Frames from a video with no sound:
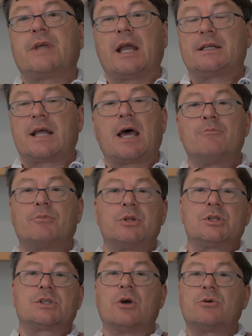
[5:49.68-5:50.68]
get damp
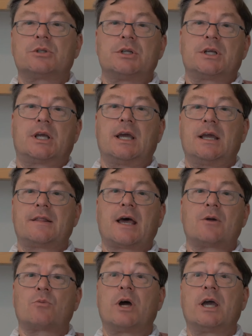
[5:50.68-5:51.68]
and soaked and decay
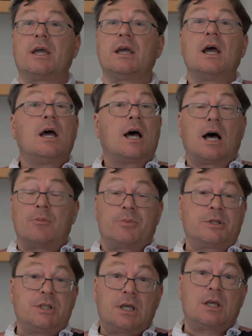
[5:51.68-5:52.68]
that way,
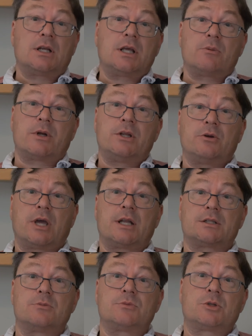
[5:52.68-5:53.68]
particularly when you
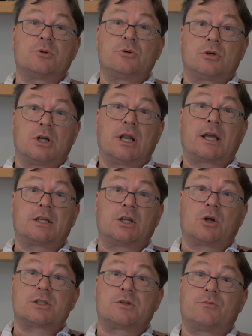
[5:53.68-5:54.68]
get them to
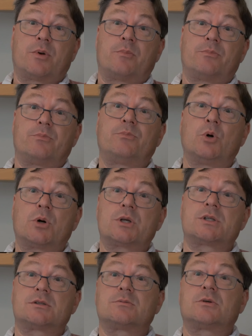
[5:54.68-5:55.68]
collected lots of
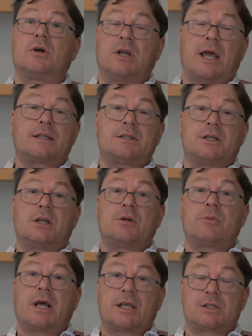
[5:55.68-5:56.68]
books collected in
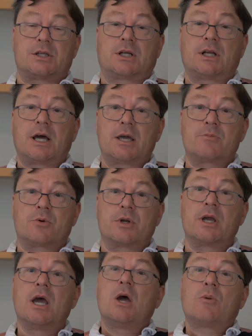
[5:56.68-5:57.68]
a monastic
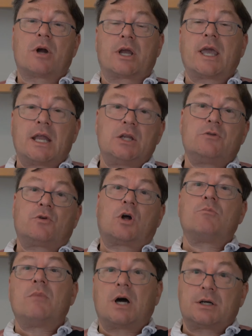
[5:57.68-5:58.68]
library, where again you've
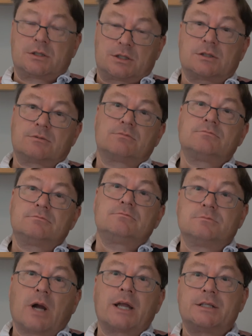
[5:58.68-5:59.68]
got monks
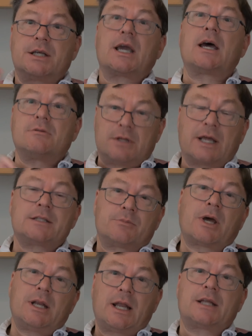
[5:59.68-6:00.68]
writing out
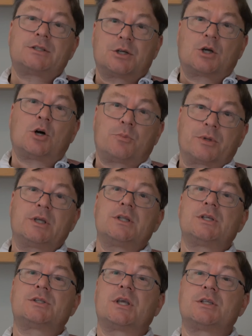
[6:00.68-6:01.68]
letter by letter,
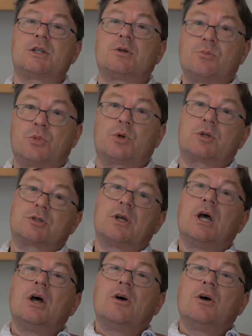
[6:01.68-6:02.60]
copying these things into books,